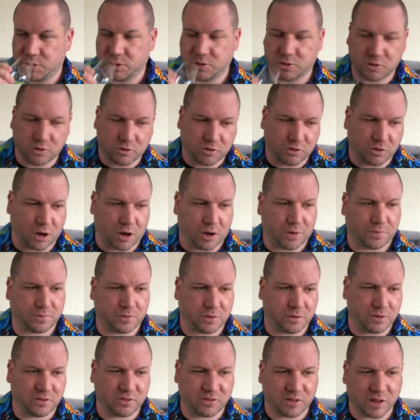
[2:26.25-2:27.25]
Soft,
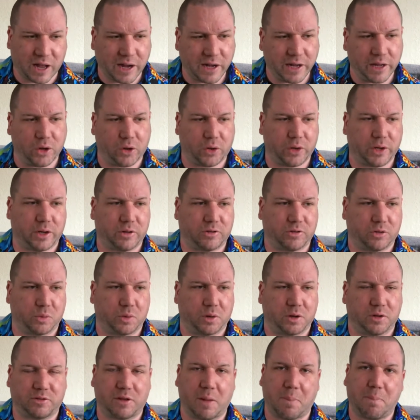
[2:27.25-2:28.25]
slightly oily
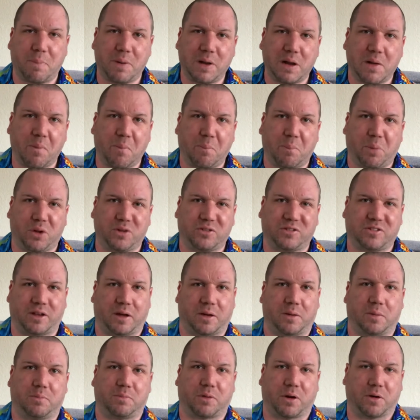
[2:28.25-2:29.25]
towards it, bit of
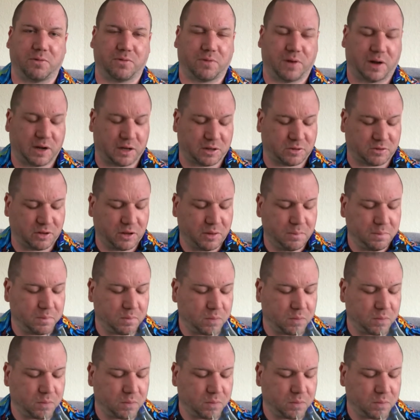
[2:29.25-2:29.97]
butter profile, I'd say.